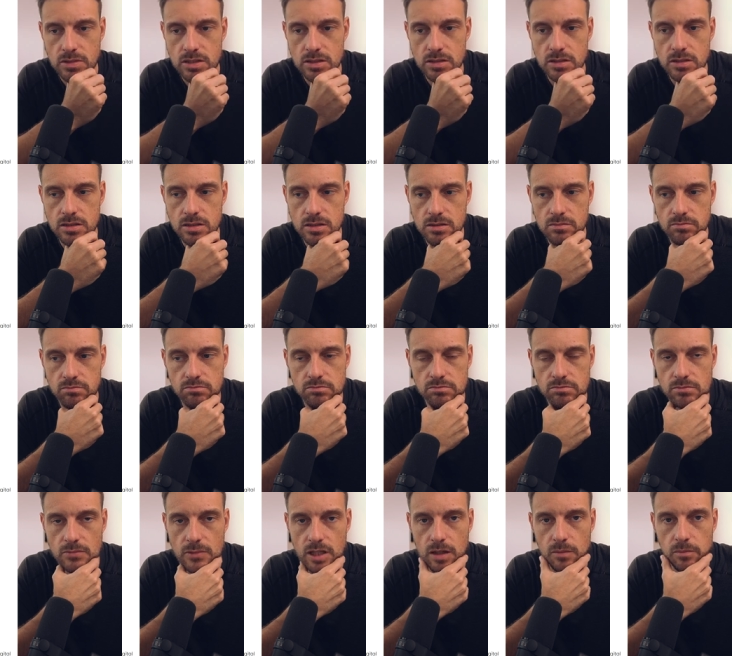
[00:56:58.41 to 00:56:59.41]
is it just
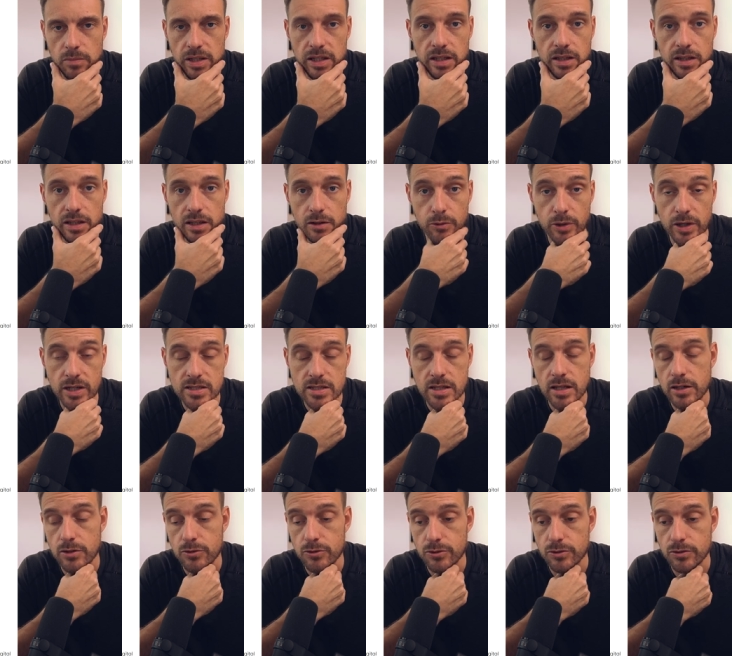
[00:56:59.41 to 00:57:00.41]
completely
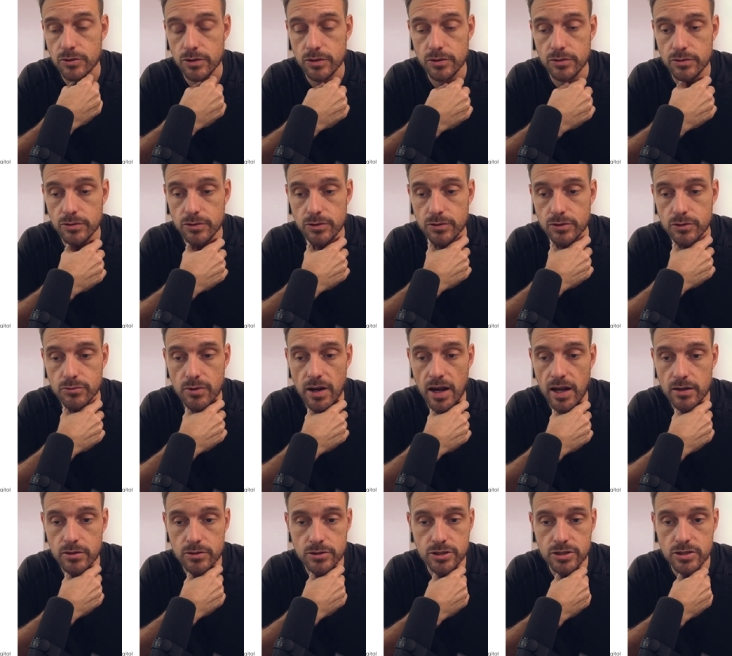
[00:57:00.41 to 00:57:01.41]
crazy and you, you you'd
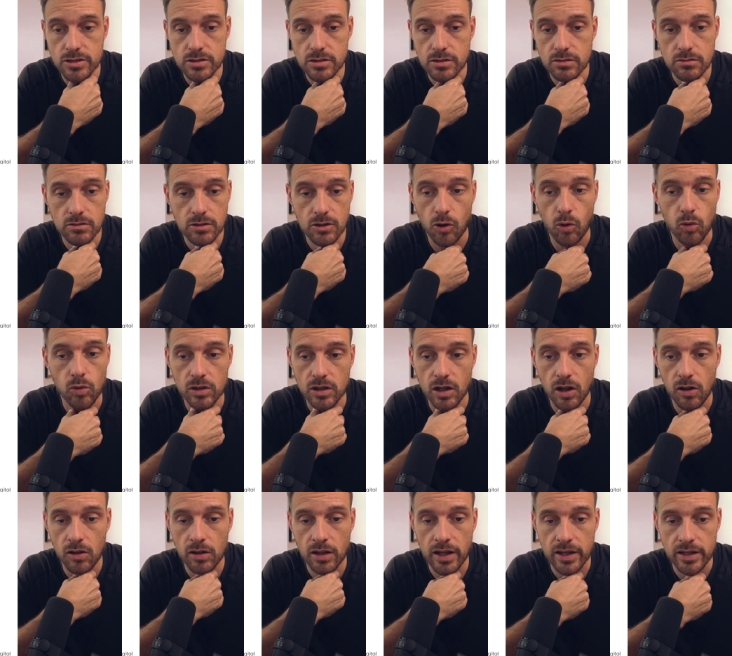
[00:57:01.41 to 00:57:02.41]
rather just cold
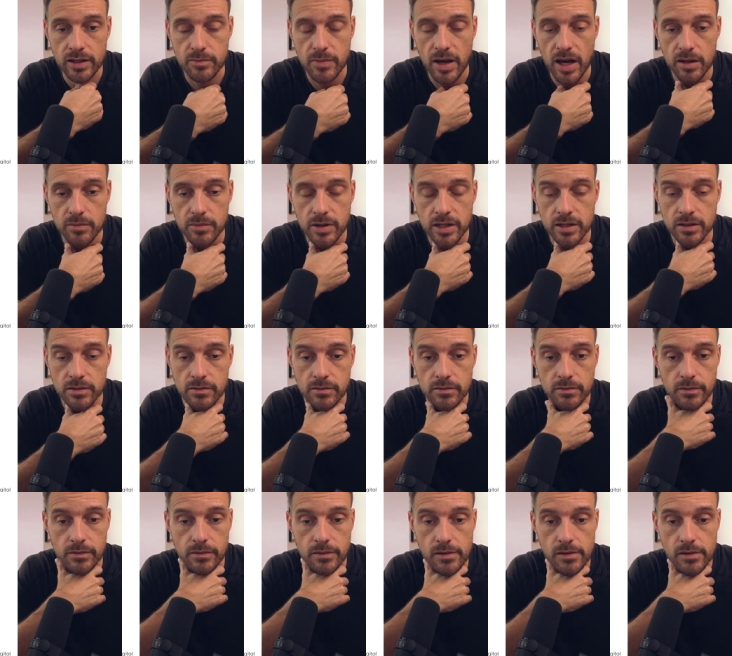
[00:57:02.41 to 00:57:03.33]
call like a madman?